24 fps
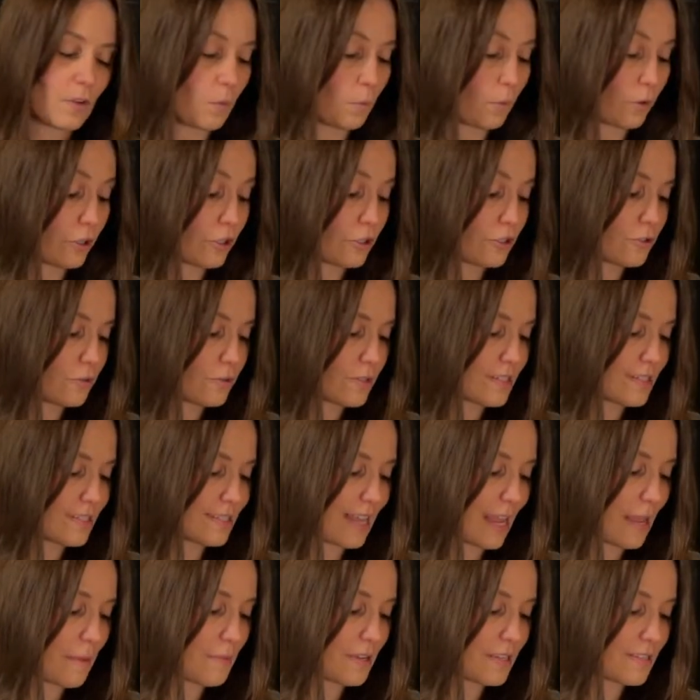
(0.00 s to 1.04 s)
We're gonna do the
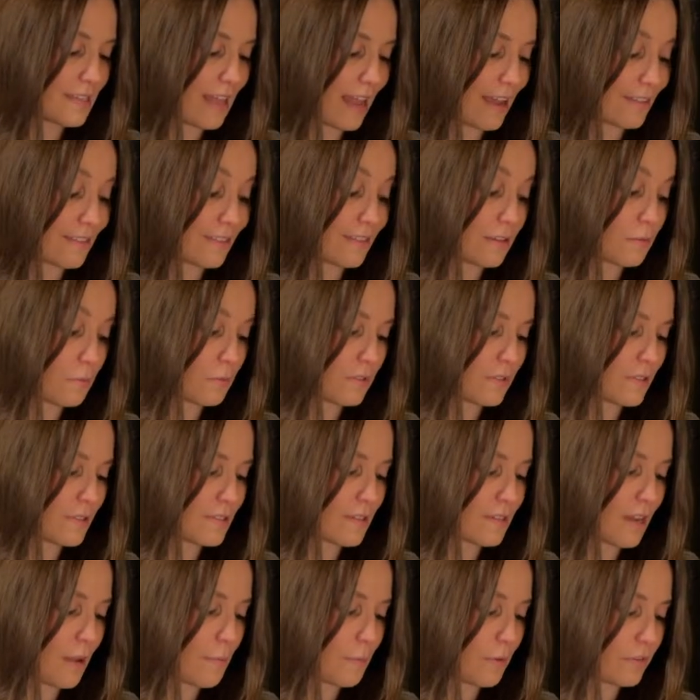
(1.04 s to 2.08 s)
same exact thing, but
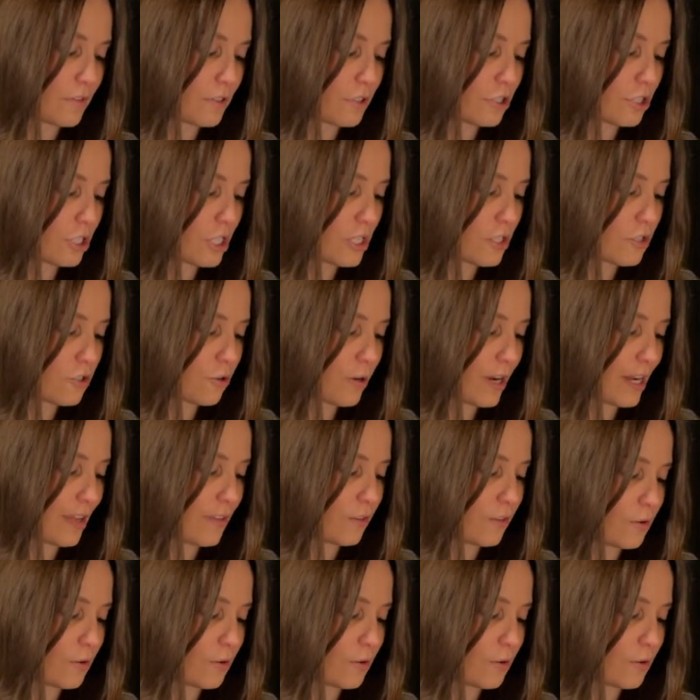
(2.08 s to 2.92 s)
this time on the G string,